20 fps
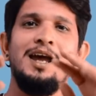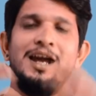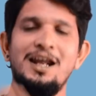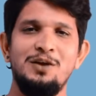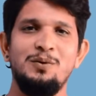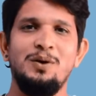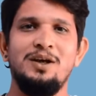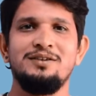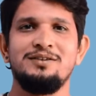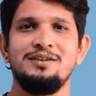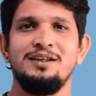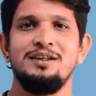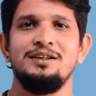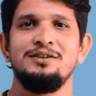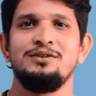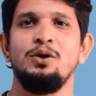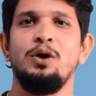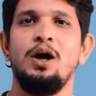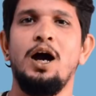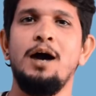Anyways,
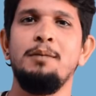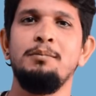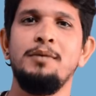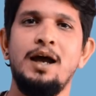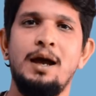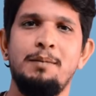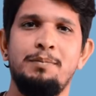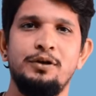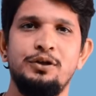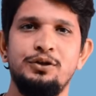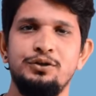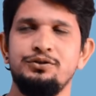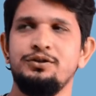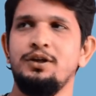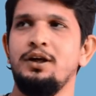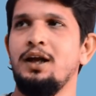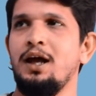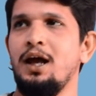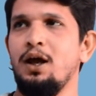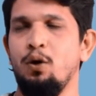so I'm an Apple
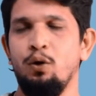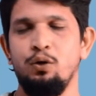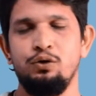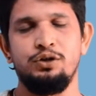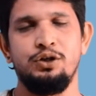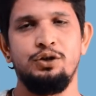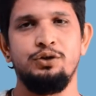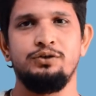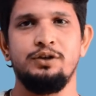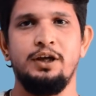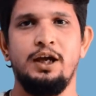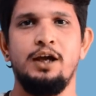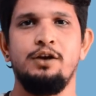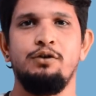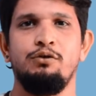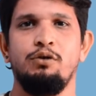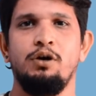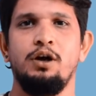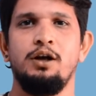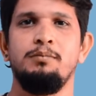user. I also use
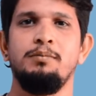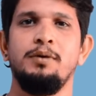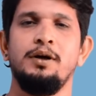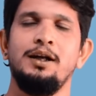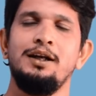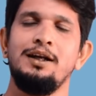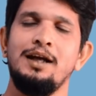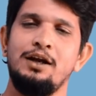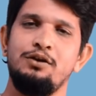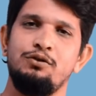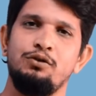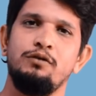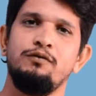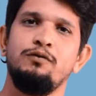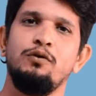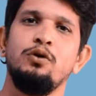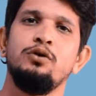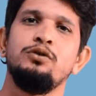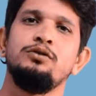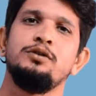Android, but in Android
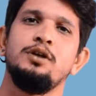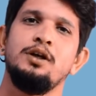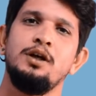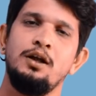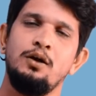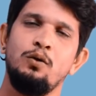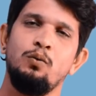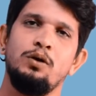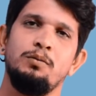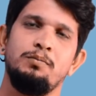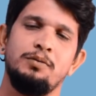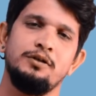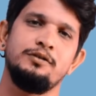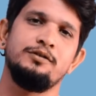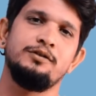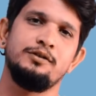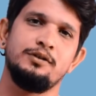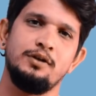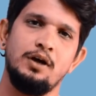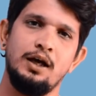phones,
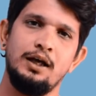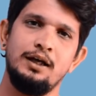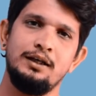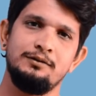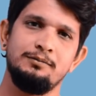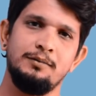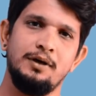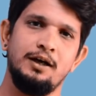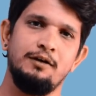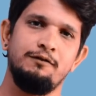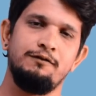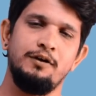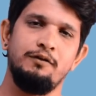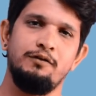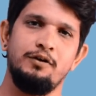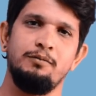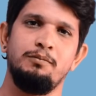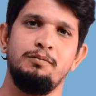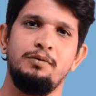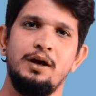OnePlus is my
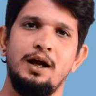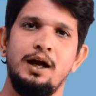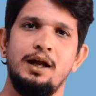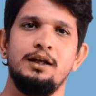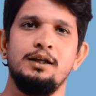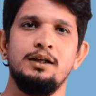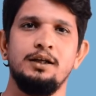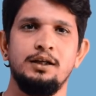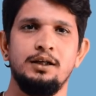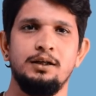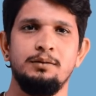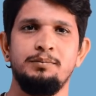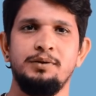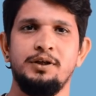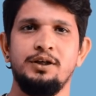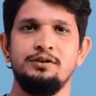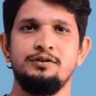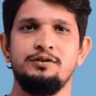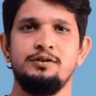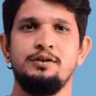favorite brand
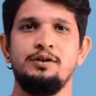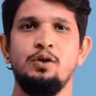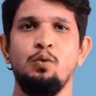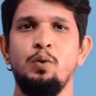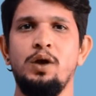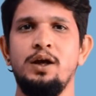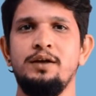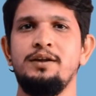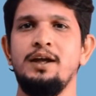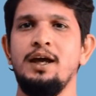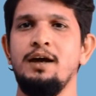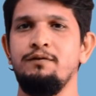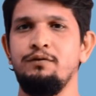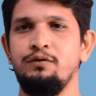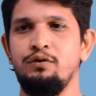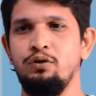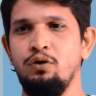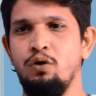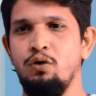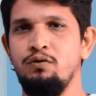because the way they have
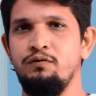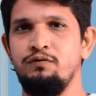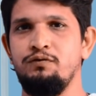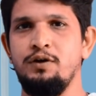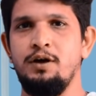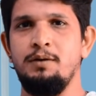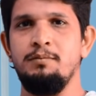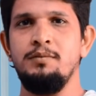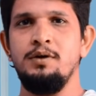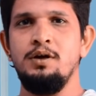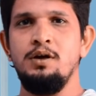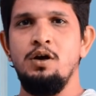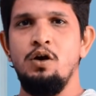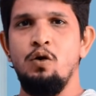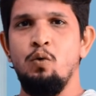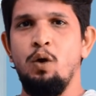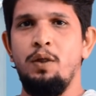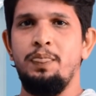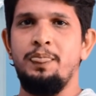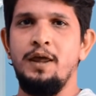grown from
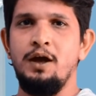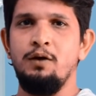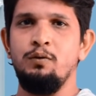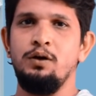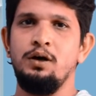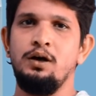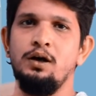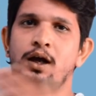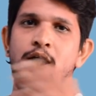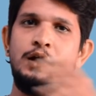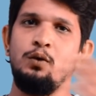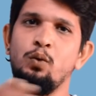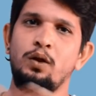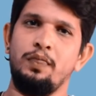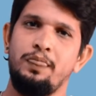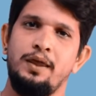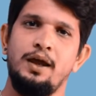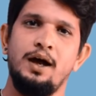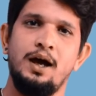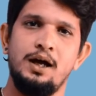what they were and
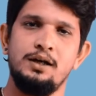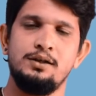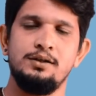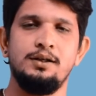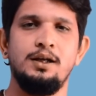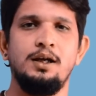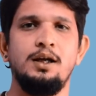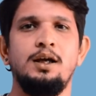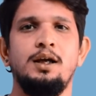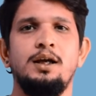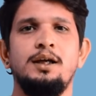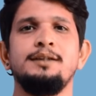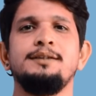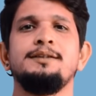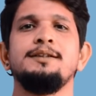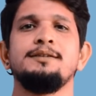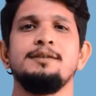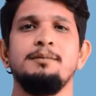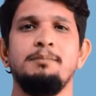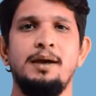what they are today
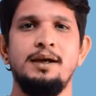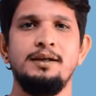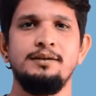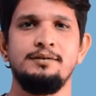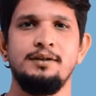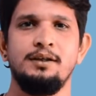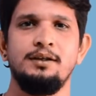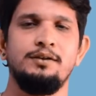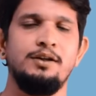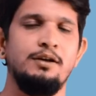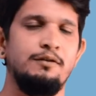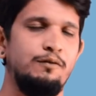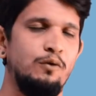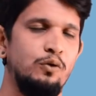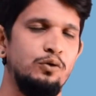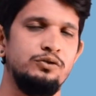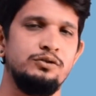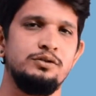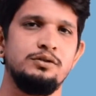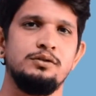is just amazing. Their
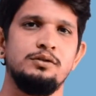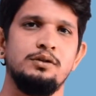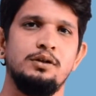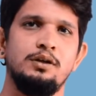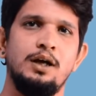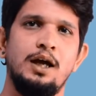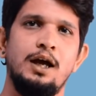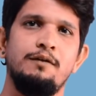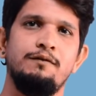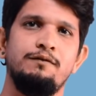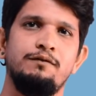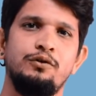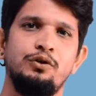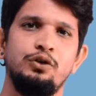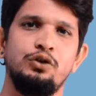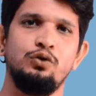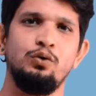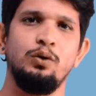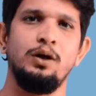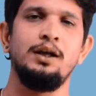phones have
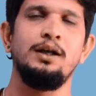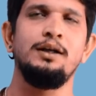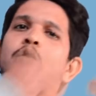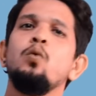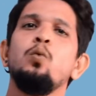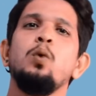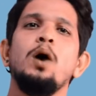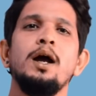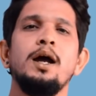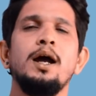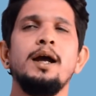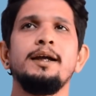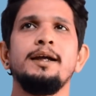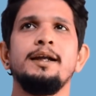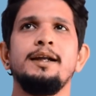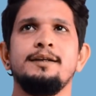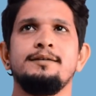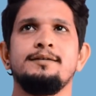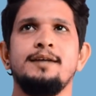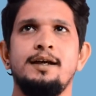good quality. Why I
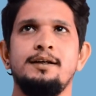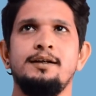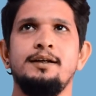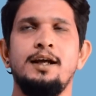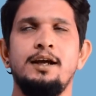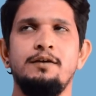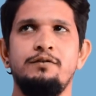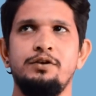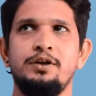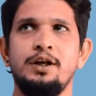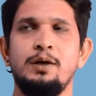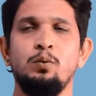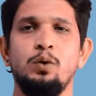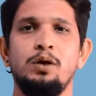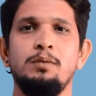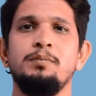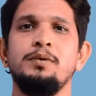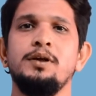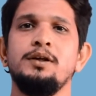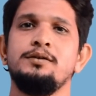get excited every time
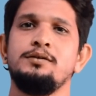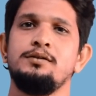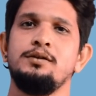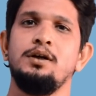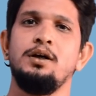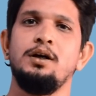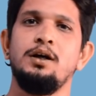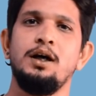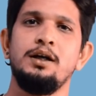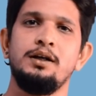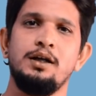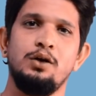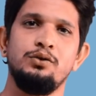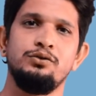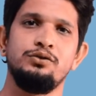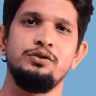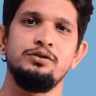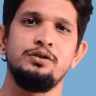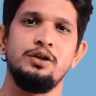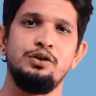OnePlus uh,
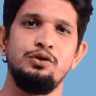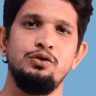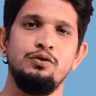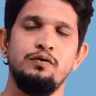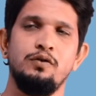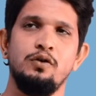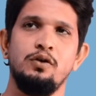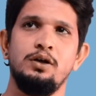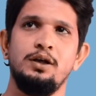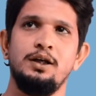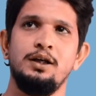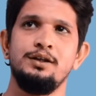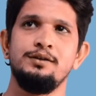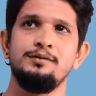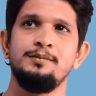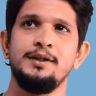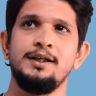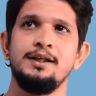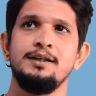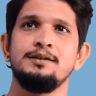announces a new phone
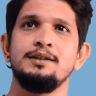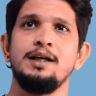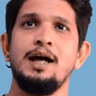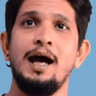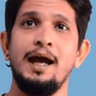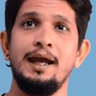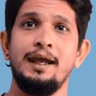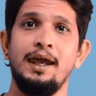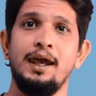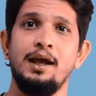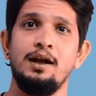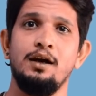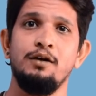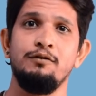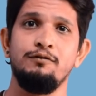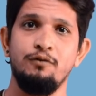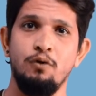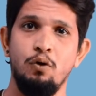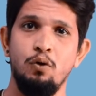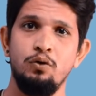is because I get
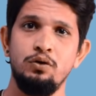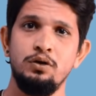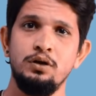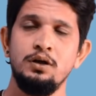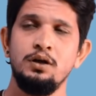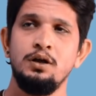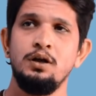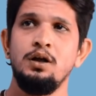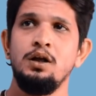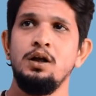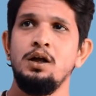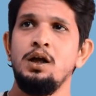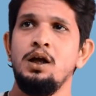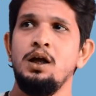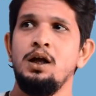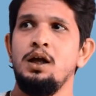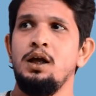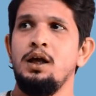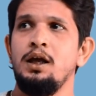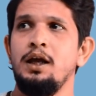a phone
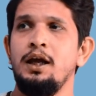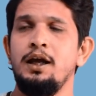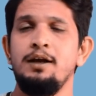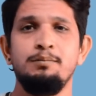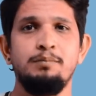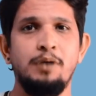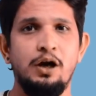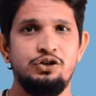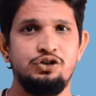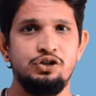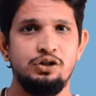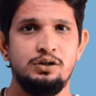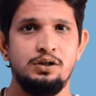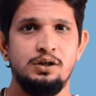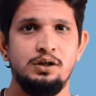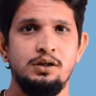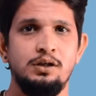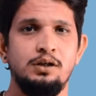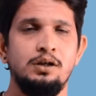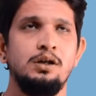in budget.